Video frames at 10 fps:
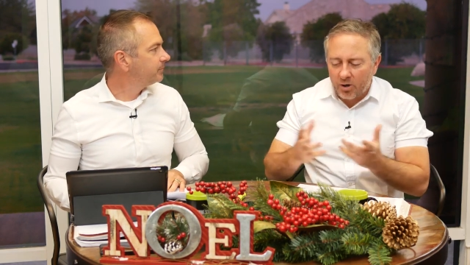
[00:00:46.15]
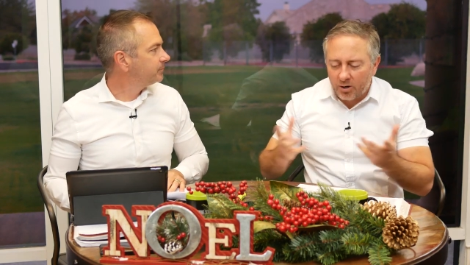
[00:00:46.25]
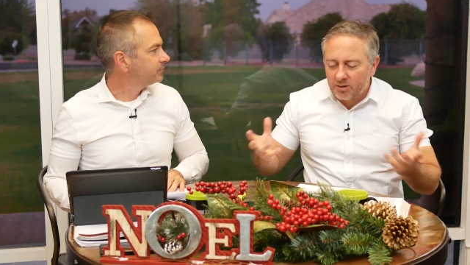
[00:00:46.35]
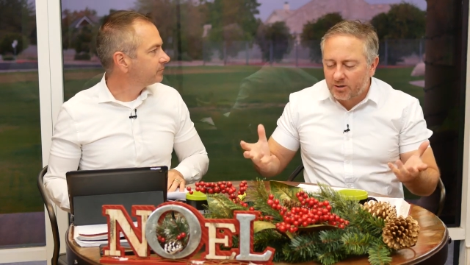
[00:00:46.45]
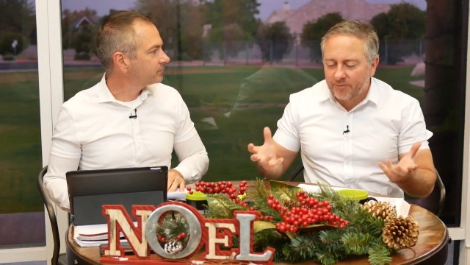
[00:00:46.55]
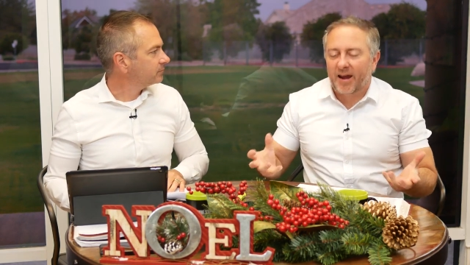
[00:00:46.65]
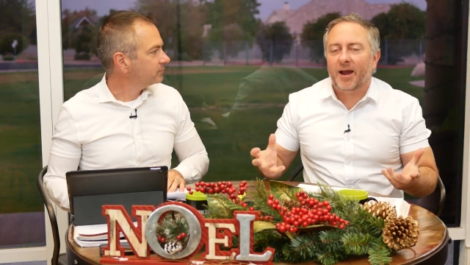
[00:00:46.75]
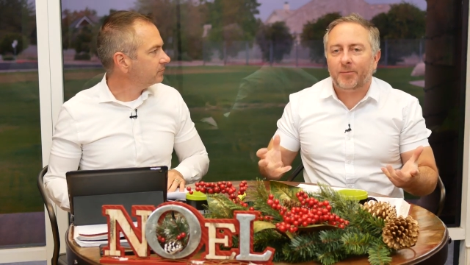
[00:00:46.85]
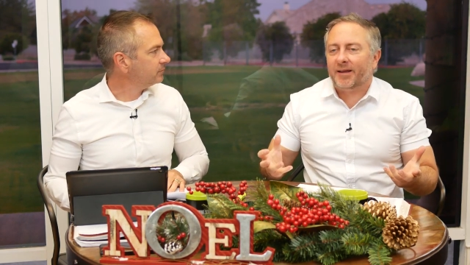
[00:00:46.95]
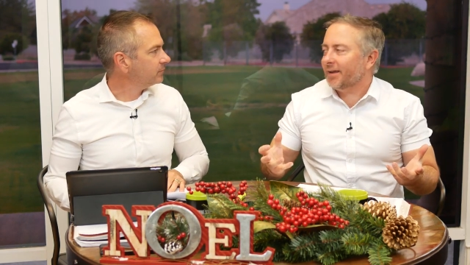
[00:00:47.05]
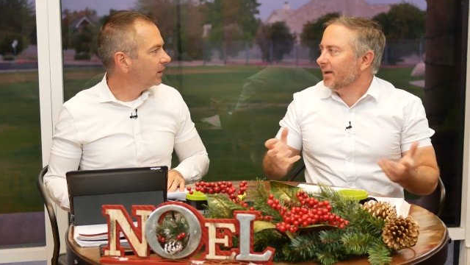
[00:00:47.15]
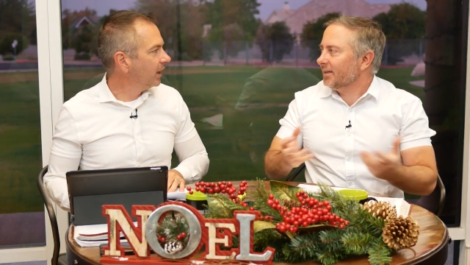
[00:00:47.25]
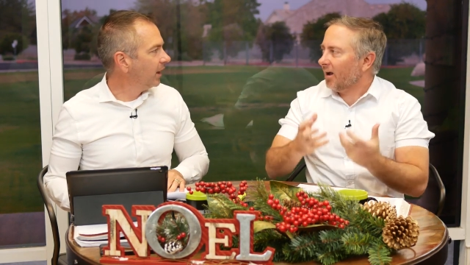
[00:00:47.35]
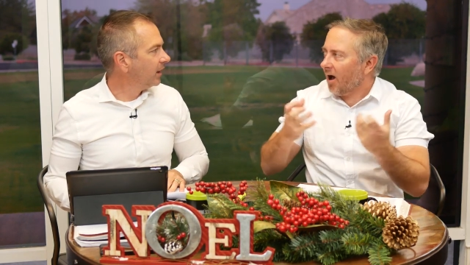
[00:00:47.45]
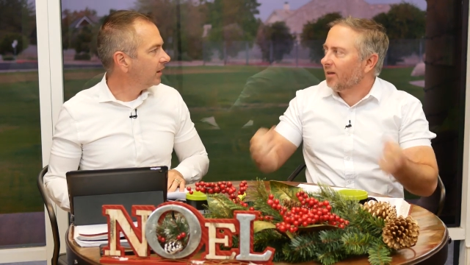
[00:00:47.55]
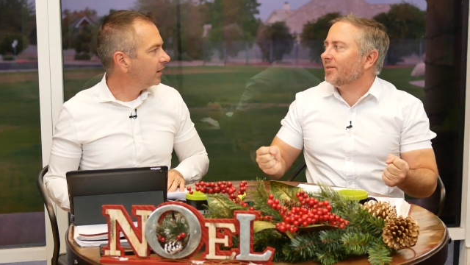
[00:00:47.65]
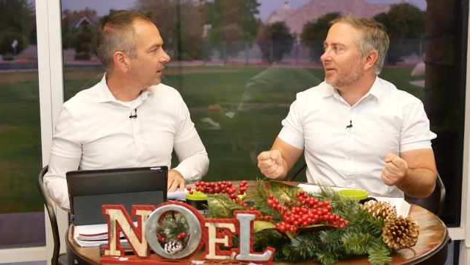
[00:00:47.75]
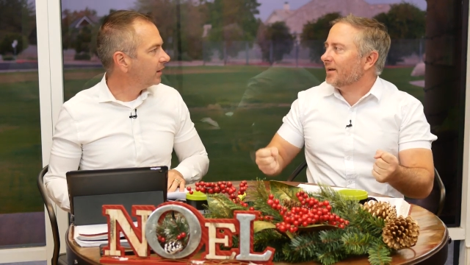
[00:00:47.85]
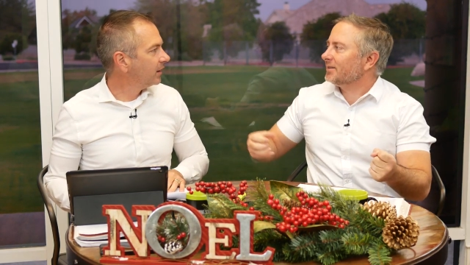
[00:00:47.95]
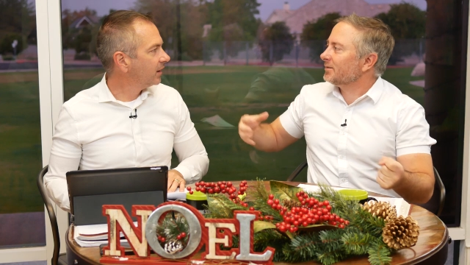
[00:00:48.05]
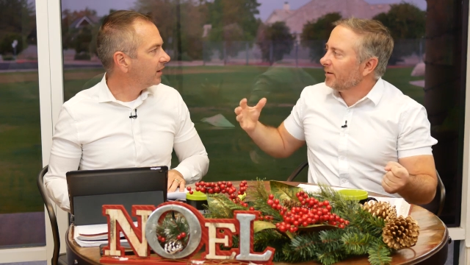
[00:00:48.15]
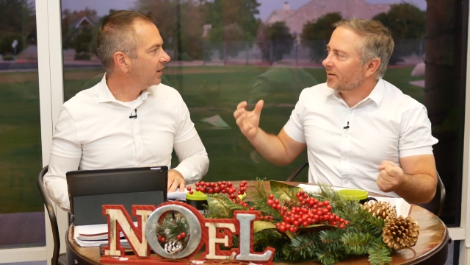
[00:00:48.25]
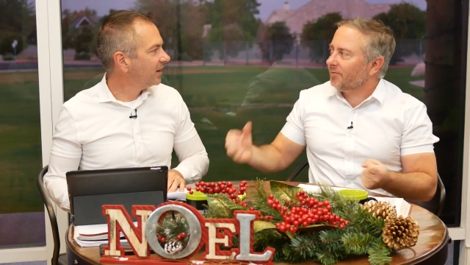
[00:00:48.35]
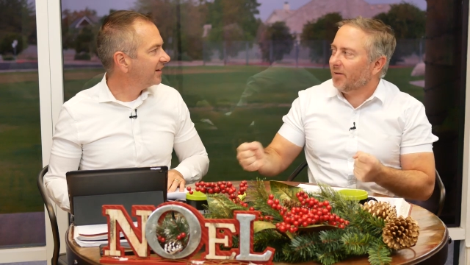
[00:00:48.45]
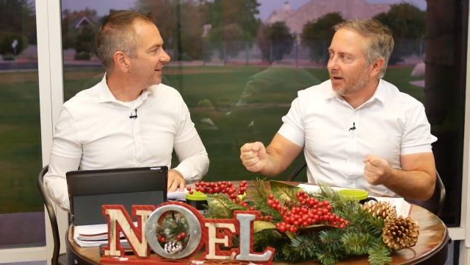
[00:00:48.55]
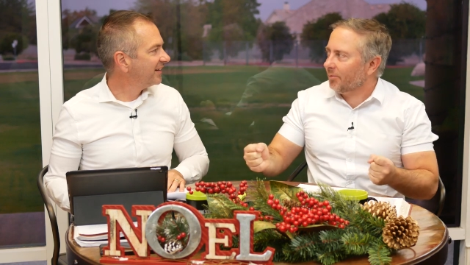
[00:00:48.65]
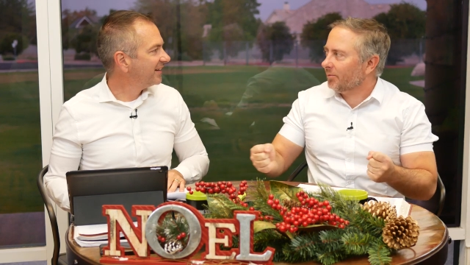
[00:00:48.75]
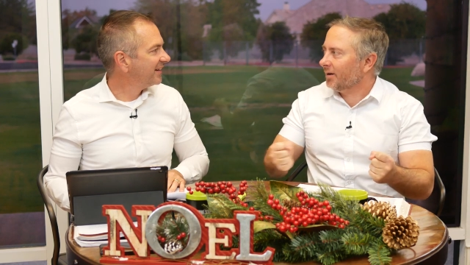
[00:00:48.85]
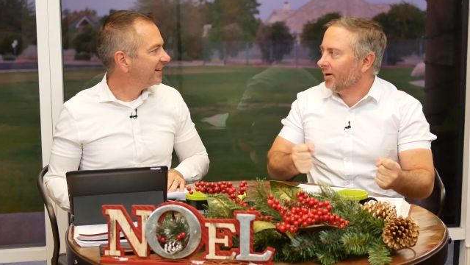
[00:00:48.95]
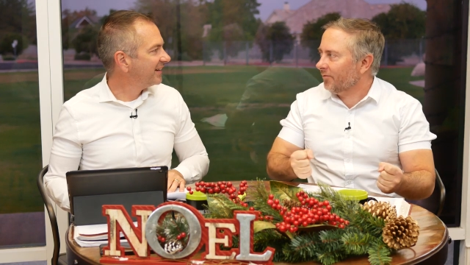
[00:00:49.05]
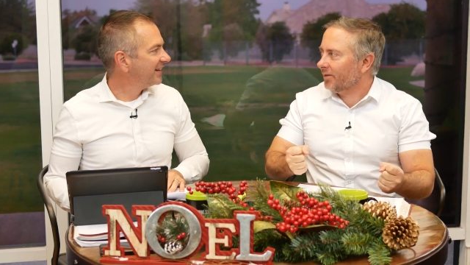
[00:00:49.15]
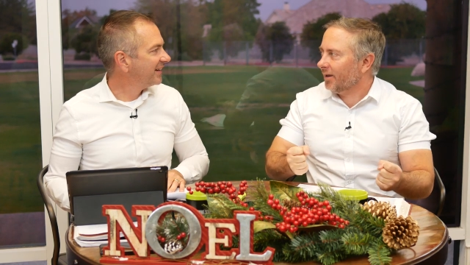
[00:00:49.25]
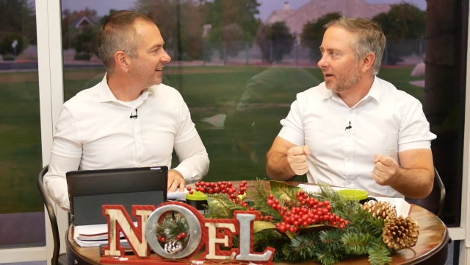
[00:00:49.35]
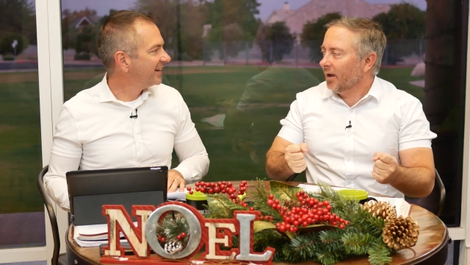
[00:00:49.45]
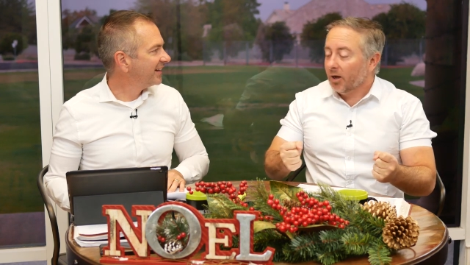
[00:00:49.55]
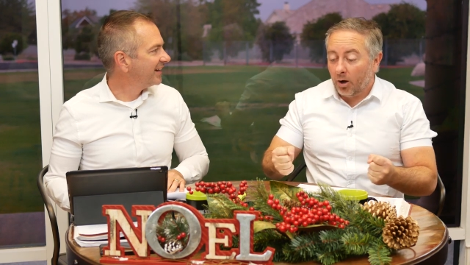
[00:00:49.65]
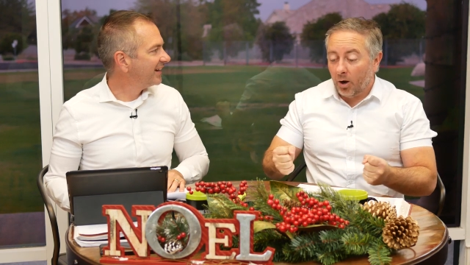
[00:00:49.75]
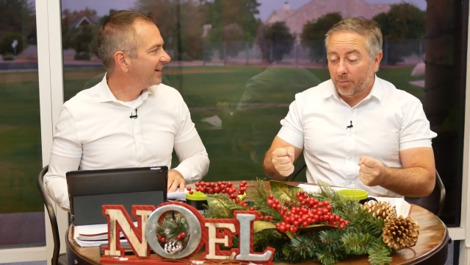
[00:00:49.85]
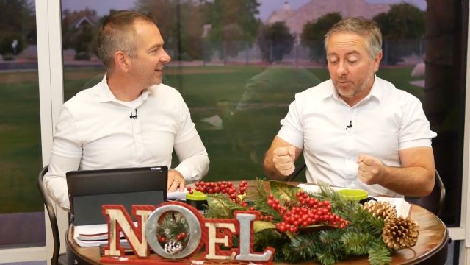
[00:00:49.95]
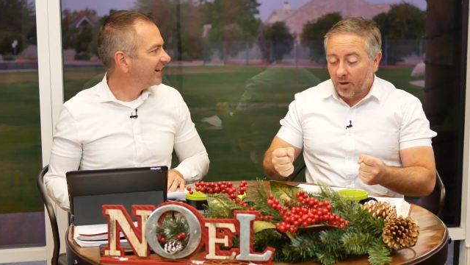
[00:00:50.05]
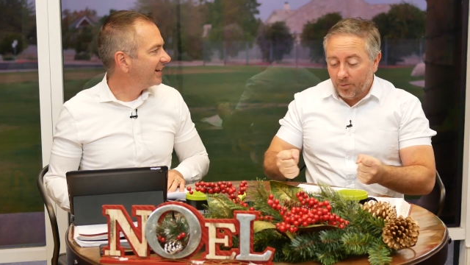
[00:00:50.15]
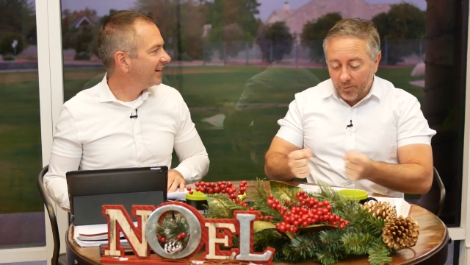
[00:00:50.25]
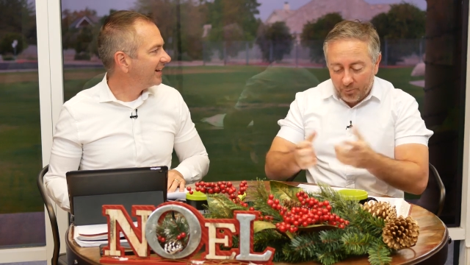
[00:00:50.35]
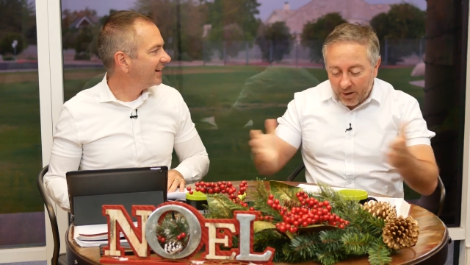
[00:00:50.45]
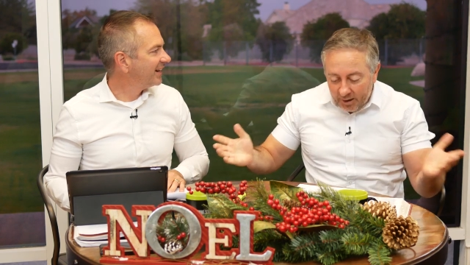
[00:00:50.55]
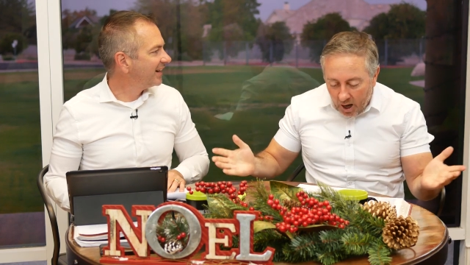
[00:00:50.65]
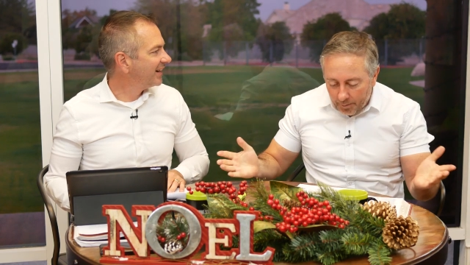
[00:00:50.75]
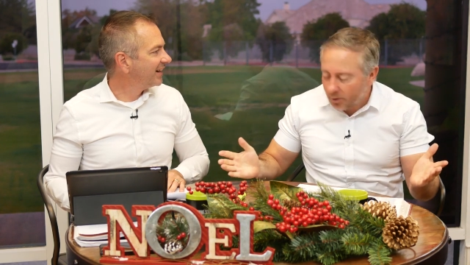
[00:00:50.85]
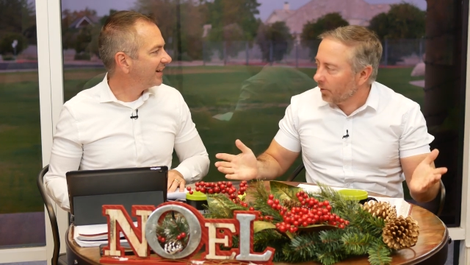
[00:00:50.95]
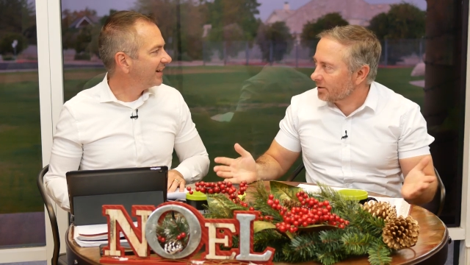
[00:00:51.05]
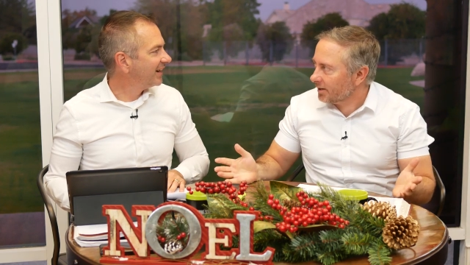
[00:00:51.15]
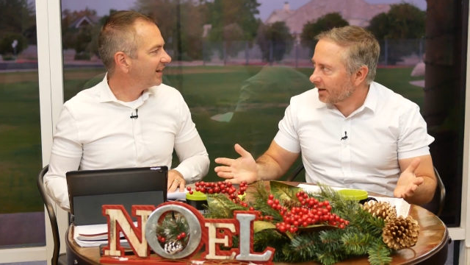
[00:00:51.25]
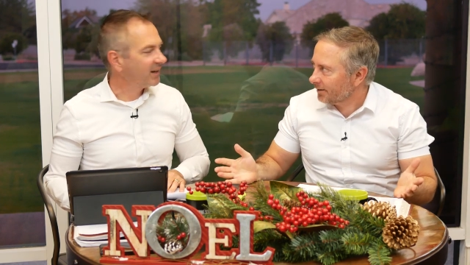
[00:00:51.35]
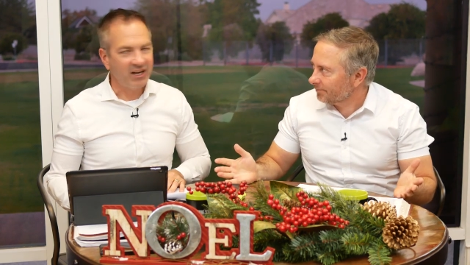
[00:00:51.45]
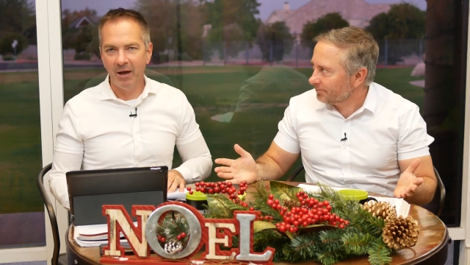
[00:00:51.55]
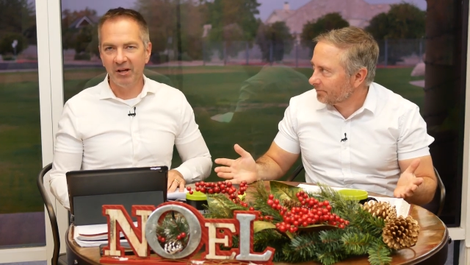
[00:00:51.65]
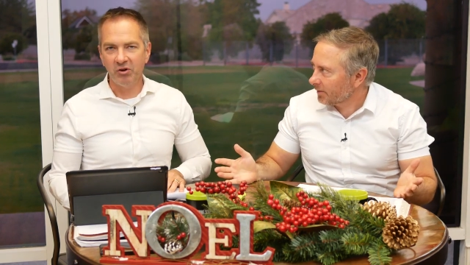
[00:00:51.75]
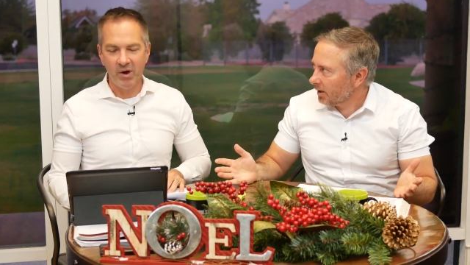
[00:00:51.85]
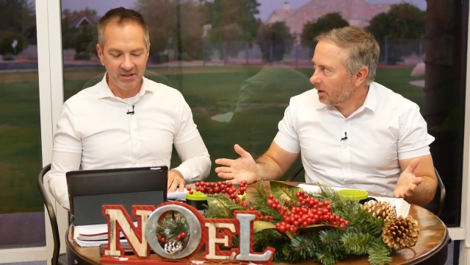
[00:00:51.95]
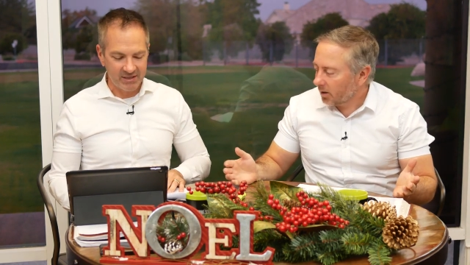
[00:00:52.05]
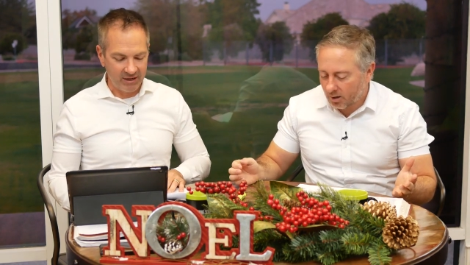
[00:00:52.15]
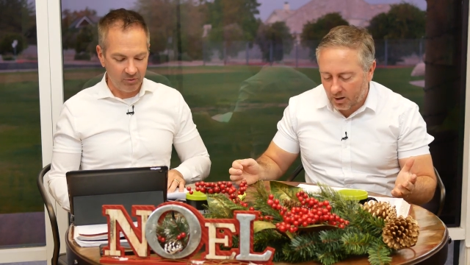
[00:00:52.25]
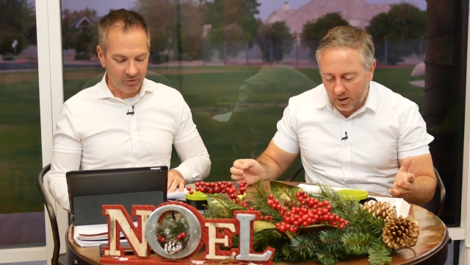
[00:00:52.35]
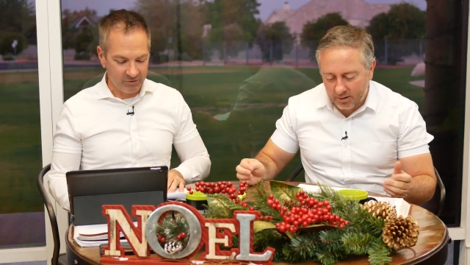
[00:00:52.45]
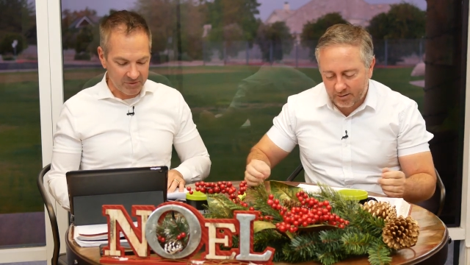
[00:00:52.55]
Speaker 1: talking just family. Yeah. Holidays. It's about the family, everything. You know, we got Comic Wednesday. Comic Wednesday. what are